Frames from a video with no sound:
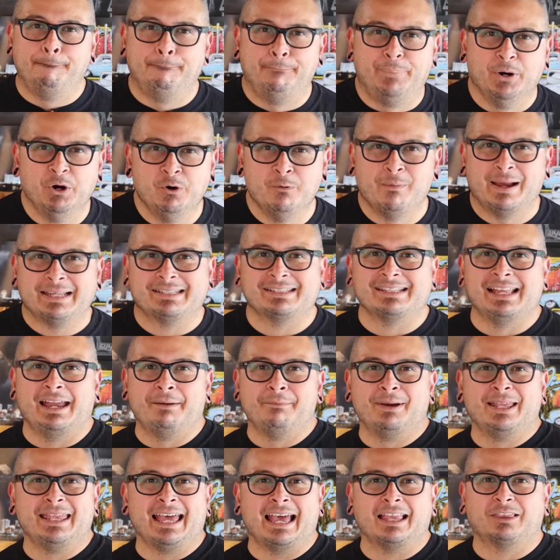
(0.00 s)
boom, I
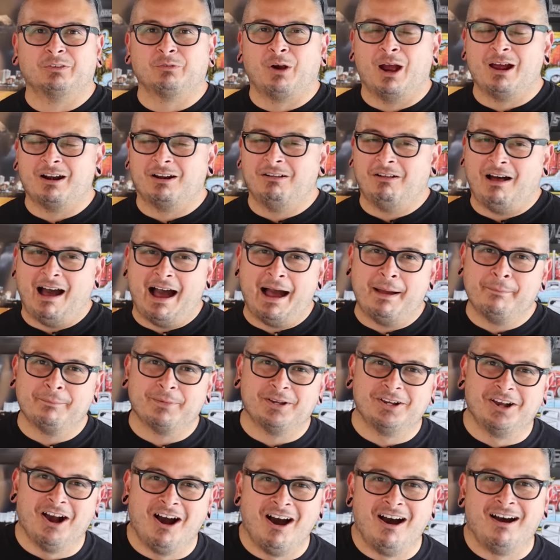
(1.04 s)
slam on that throttle,
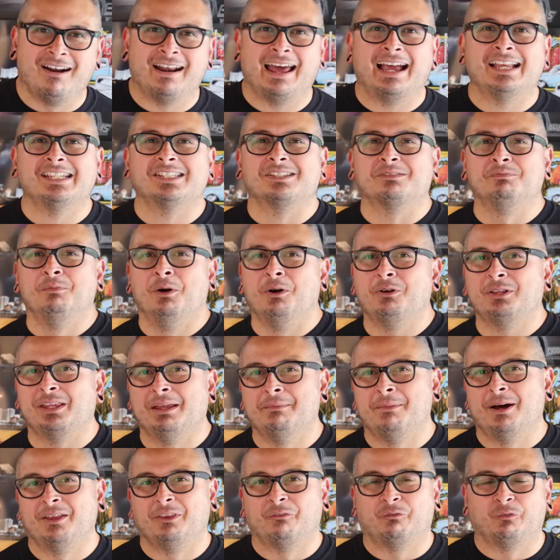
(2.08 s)
I'm gone. I smoked
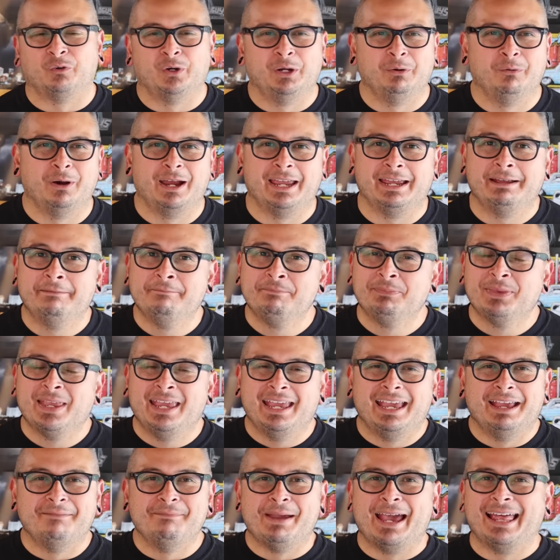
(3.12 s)
them on the freeway.
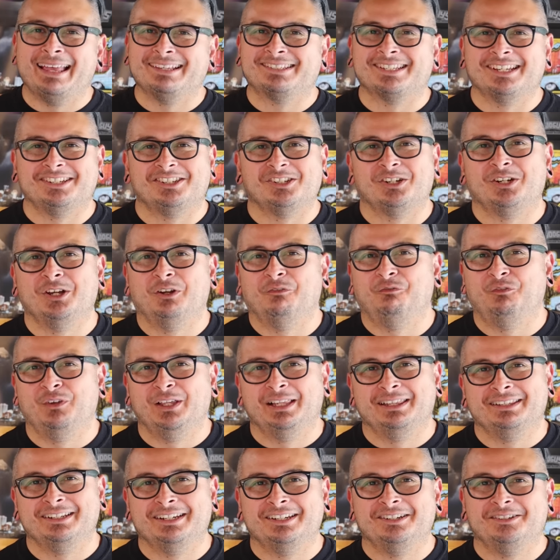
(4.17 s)
And man, it's such a good
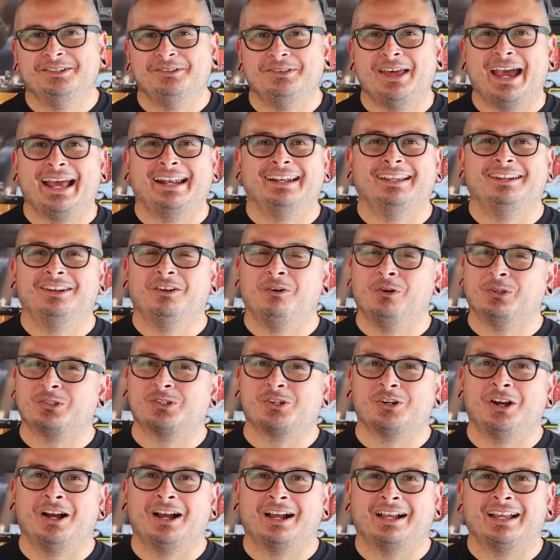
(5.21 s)
feeling to do that in an old
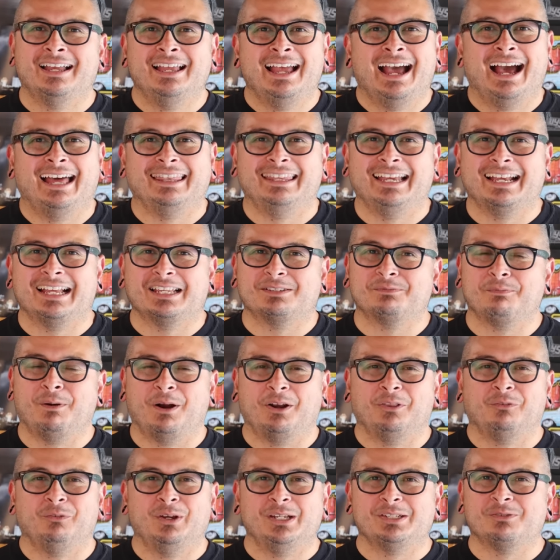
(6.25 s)
truck. I think that's
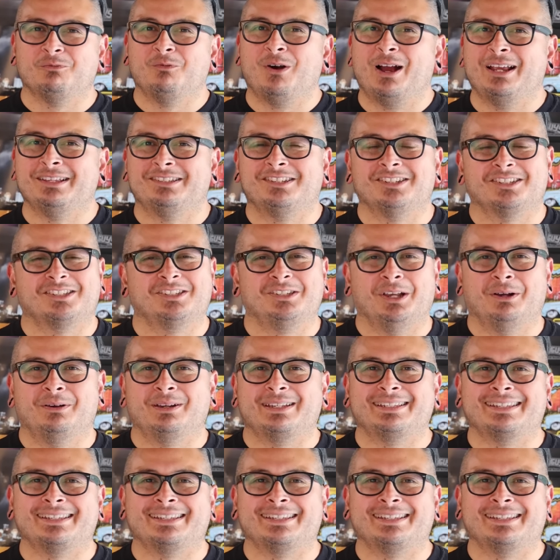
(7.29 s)
part of the reason why it's just so